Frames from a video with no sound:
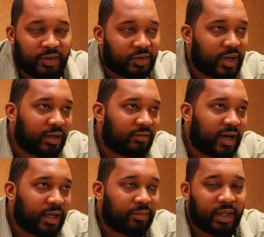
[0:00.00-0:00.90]
trying to
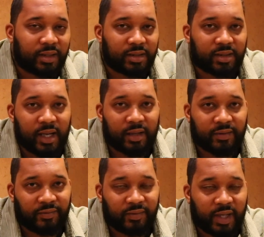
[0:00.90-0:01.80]
find a place to stay
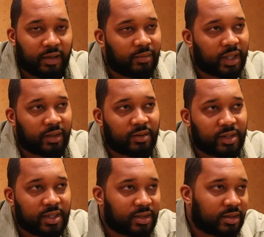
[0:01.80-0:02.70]
that don't make no
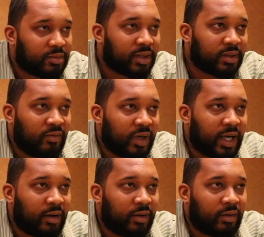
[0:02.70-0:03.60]
sense to me. When
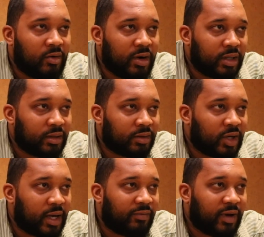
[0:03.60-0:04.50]
I go to court and
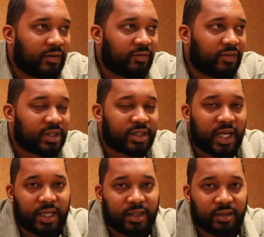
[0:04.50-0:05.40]
try and fight for
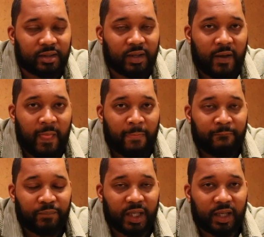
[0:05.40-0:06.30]
visitation,
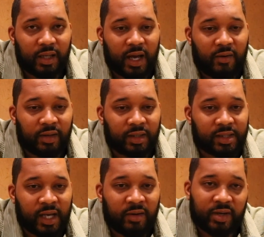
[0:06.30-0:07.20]
then y'all want
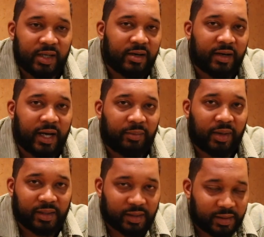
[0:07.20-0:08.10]
to say, well, you don't got a
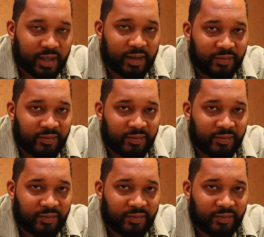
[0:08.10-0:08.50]
place to stay.